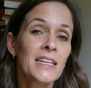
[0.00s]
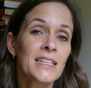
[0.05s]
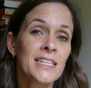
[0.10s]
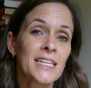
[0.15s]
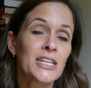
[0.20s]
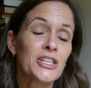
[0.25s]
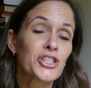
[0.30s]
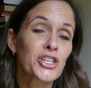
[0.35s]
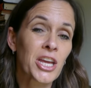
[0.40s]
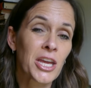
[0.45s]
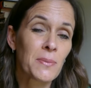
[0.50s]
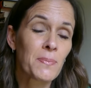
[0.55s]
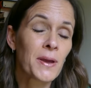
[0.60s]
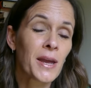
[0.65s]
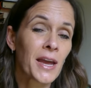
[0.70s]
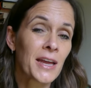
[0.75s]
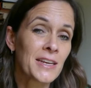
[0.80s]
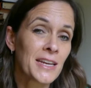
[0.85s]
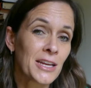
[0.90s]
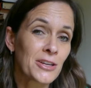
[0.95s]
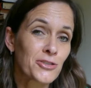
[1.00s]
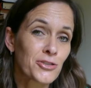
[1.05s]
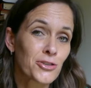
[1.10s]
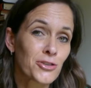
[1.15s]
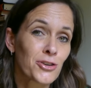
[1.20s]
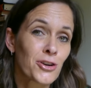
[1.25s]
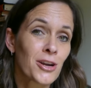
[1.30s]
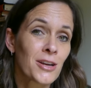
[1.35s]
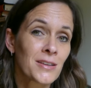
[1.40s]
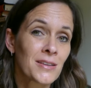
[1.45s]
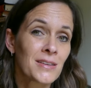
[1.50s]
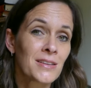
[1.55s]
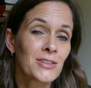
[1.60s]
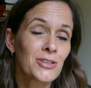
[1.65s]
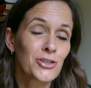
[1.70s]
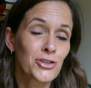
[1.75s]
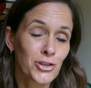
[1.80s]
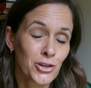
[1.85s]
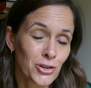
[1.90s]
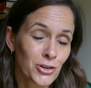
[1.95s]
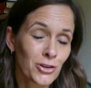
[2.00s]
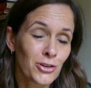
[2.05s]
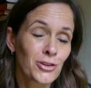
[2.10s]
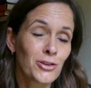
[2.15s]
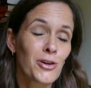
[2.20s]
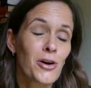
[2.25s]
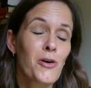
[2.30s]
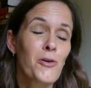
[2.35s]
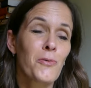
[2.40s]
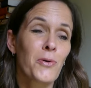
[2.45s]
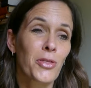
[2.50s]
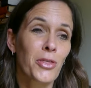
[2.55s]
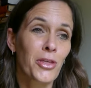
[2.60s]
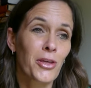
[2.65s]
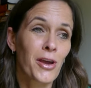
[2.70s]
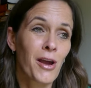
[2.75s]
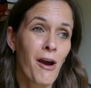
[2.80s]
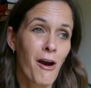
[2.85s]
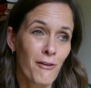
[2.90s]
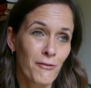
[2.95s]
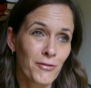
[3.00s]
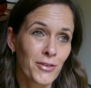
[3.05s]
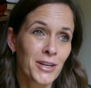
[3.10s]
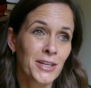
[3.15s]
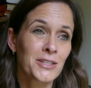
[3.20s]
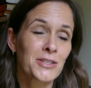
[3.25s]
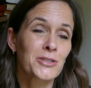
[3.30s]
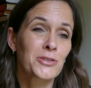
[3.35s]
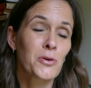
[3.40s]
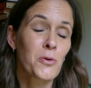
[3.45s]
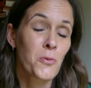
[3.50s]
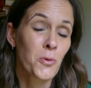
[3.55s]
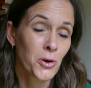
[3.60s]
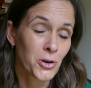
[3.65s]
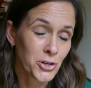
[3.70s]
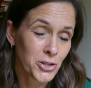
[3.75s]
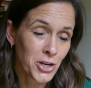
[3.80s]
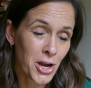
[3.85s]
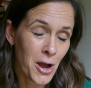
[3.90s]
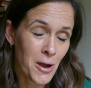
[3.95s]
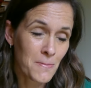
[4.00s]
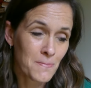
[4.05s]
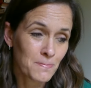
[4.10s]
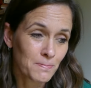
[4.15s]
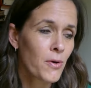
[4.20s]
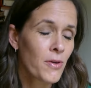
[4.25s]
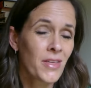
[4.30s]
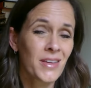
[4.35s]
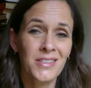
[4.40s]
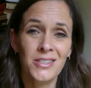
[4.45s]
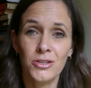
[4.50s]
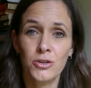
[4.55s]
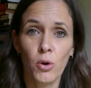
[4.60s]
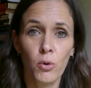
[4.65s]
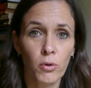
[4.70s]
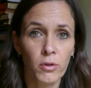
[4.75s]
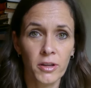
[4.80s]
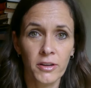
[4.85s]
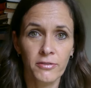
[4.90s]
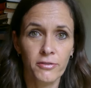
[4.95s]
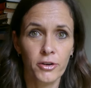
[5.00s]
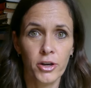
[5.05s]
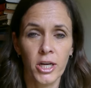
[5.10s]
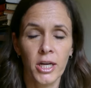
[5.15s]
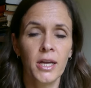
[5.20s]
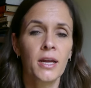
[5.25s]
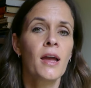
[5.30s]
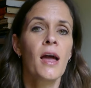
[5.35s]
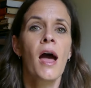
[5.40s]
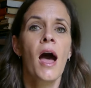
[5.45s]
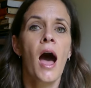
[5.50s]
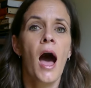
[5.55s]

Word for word: Teach Keeping a Nature Journal with Confidence workshop. That's totally free.